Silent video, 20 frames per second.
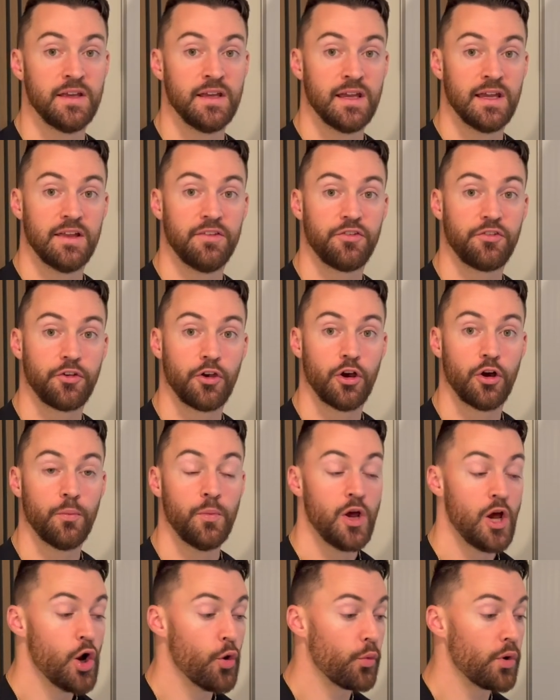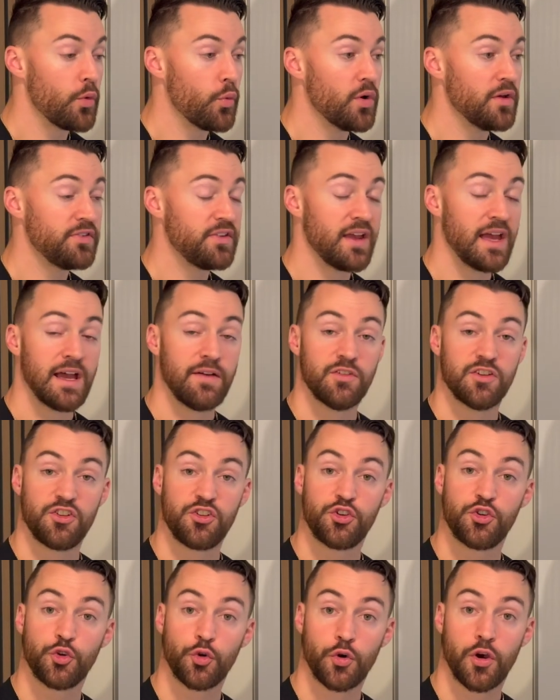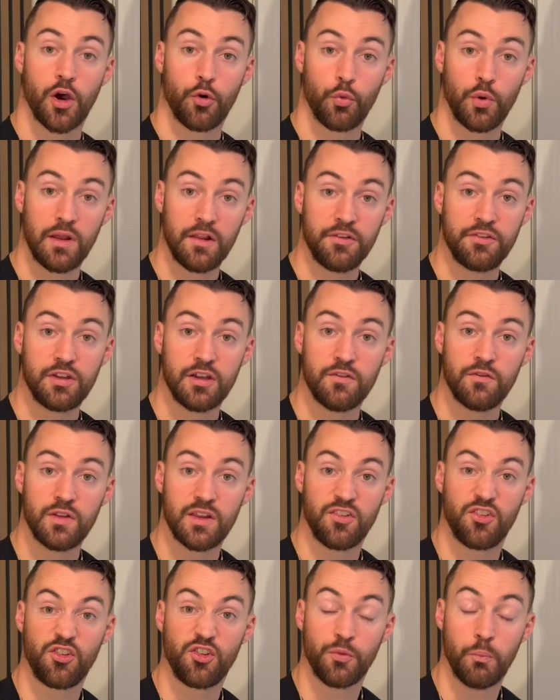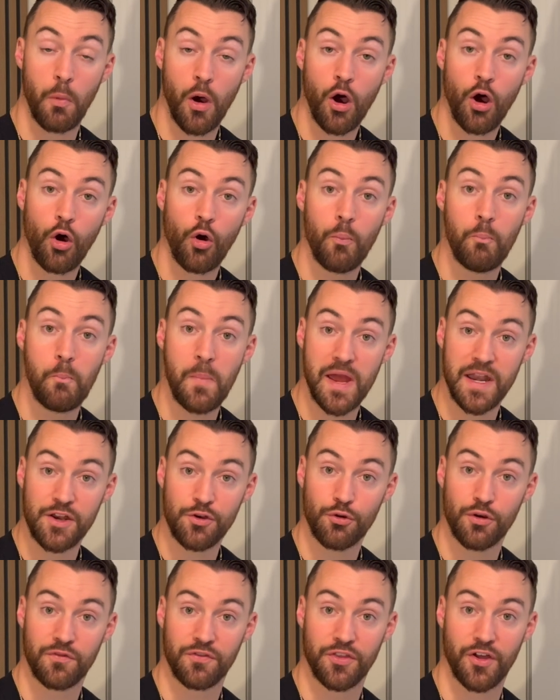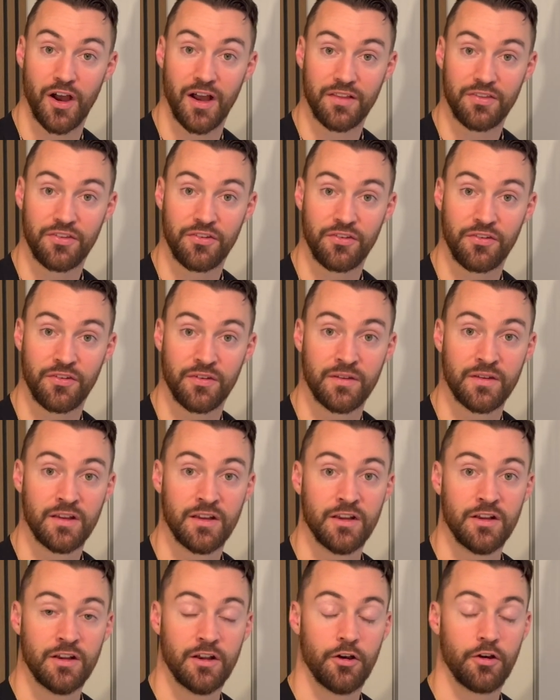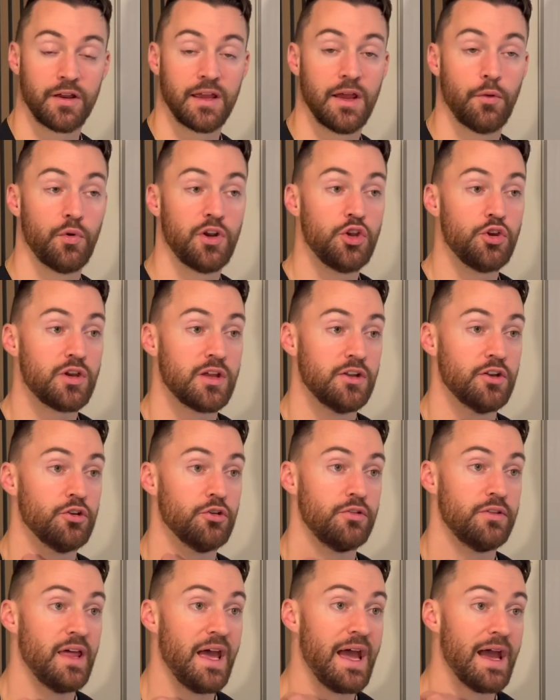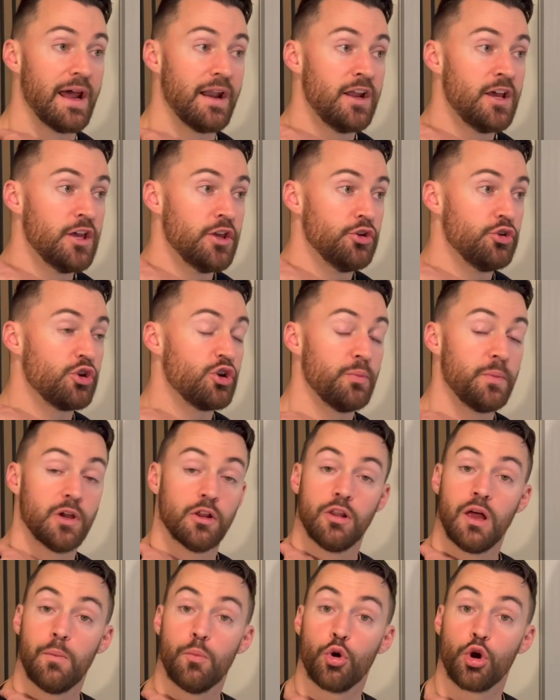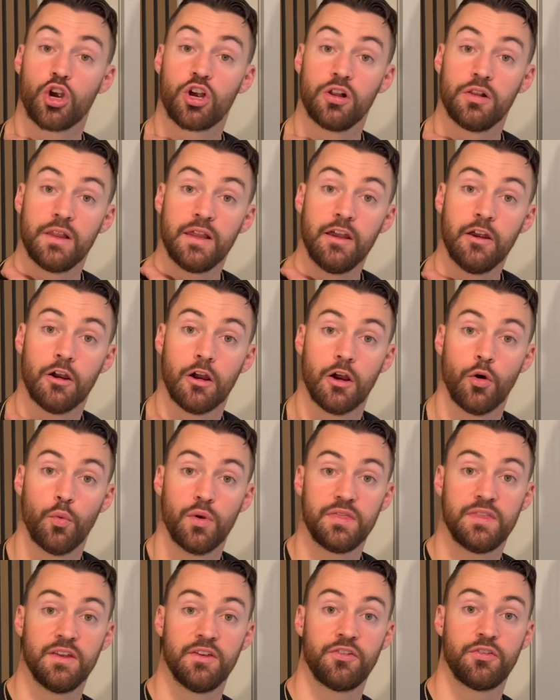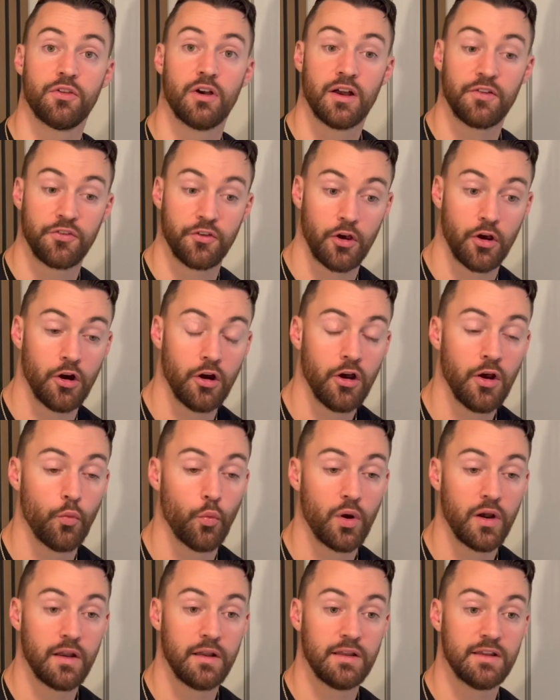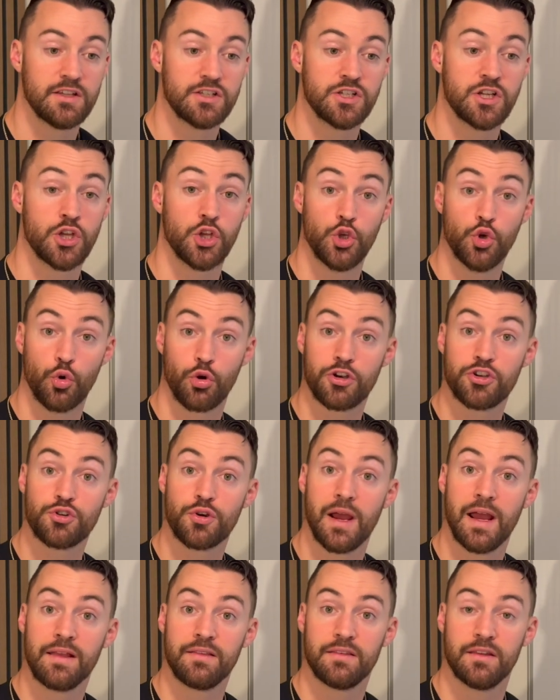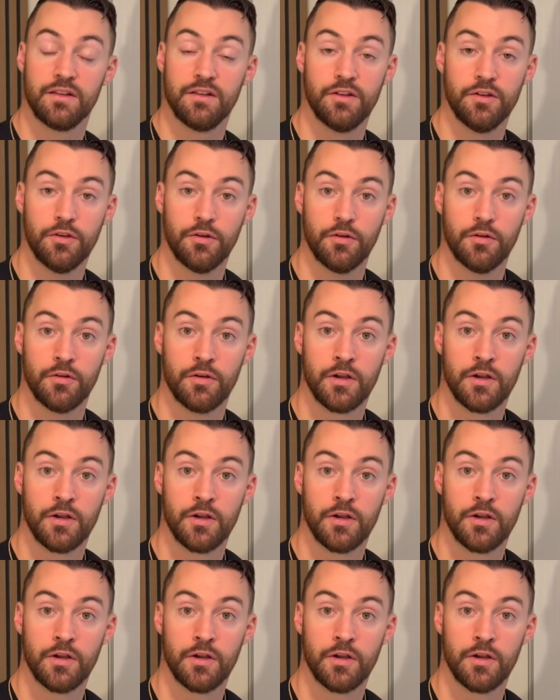And so we want to have a relatively small menu of thoughts. Okay, when you can do that, you can be a lot more clear on what these thoughts are and what it is you're trying to do.